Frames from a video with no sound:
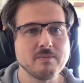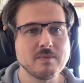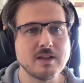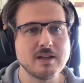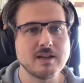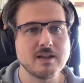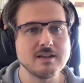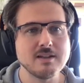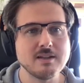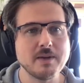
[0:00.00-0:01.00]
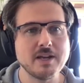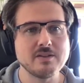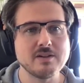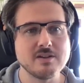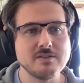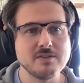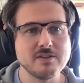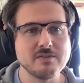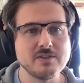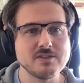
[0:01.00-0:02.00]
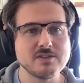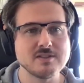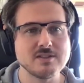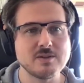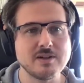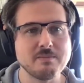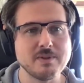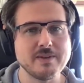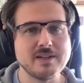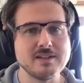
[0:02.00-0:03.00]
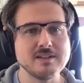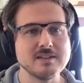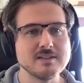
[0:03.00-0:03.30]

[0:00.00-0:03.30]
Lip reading: the better of all the features that you are implementing?